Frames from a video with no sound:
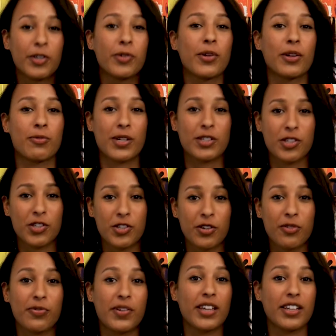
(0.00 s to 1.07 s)
you can
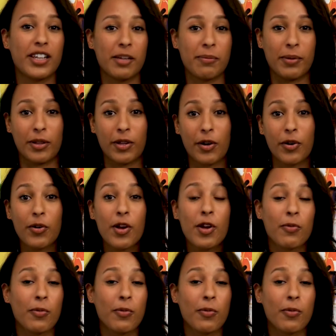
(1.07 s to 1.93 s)
register via the link below